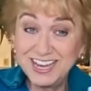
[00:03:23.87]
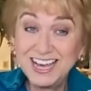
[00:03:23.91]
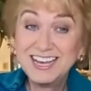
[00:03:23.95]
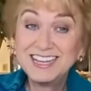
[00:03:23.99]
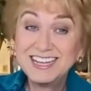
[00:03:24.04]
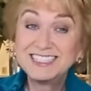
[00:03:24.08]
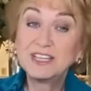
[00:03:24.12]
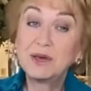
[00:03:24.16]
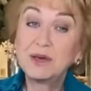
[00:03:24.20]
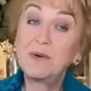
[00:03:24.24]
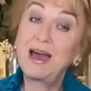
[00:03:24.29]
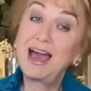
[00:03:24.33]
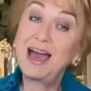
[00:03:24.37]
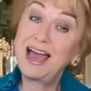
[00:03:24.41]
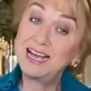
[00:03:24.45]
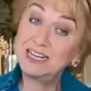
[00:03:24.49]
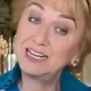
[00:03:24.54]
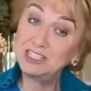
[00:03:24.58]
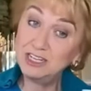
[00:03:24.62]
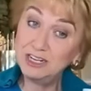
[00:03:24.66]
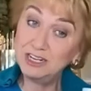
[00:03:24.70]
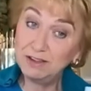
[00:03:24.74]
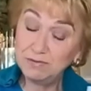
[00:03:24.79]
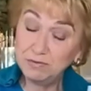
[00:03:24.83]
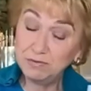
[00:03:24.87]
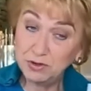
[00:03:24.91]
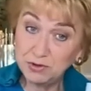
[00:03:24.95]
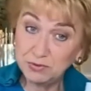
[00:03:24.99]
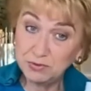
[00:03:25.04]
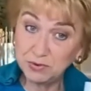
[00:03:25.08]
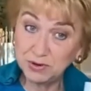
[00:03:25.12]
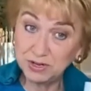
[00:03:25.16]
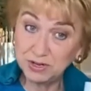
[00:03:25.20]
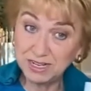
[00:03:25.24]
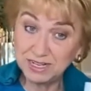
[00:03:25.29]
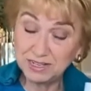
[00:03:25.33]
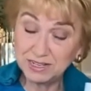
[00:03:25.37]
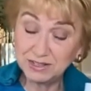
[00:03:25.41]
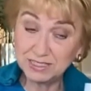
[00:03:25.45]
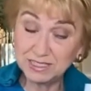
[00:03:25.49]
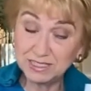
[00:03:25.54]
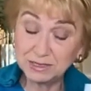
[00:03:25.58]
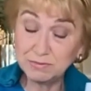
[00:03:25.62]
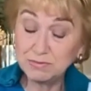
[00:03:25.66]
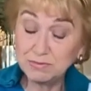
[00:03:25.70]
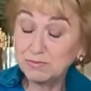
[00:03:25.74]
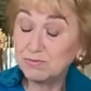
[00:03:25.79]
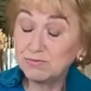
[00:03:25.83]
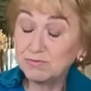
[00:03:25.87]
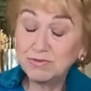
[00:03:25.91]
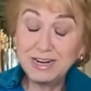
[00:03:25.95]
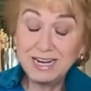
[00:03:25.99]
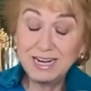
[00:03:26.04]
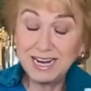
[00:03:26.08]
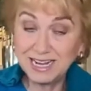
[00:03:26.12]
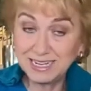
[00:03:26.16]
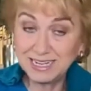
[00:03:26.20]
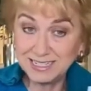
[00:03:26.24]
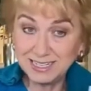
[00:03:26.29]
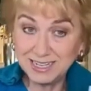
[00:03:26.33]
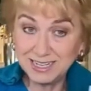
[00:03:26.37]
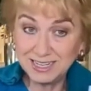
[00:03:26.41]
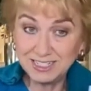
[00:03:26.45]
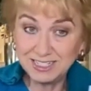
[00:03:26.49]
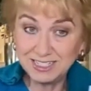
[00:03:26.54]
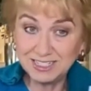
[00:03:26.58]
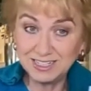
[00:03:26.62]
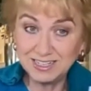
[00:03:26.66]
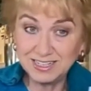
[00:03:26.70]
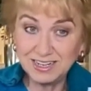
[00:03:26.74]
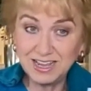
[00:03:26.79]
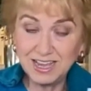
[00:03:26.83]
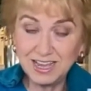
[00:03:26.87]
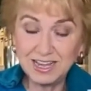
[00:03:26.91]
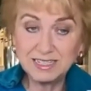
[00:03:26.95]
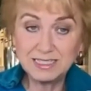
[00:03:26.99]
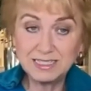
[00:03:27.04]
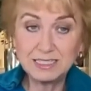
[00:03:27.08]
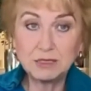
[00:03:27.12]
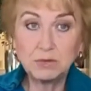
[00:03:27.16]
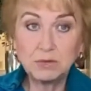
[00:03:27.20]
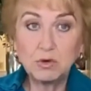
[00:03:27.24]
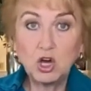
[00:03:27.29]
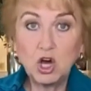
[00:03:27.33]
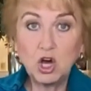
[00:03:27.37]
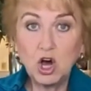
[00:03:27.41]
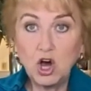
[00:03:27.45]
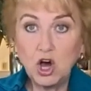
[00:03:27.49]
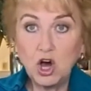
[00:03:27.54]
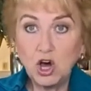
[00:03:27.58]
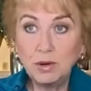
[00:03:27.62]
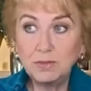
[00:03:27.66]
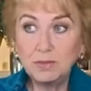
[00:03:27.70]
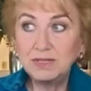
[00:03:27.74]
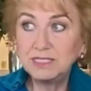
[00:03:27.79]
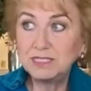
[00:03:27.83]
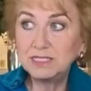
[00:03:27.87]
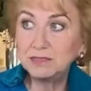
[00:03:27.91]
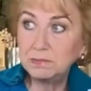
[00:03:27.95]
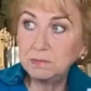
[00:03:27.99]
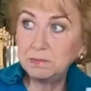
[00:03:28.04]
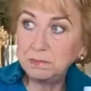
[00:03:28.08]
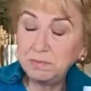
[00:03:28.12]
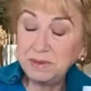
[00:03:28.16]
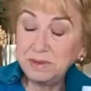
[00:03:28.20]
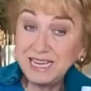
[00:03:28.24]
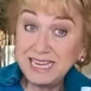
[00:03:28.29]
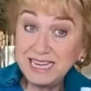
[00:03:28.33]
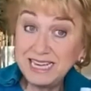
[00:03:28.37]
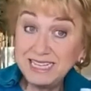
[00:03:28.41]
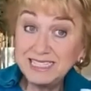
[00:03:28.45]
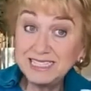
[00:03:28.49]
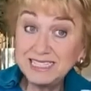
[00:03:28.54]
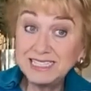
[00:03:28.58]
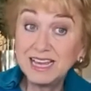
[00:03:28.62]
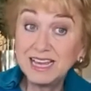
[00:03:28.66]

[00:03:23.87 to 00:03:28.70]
So actually, if you want some relaxation and some calm and some peace,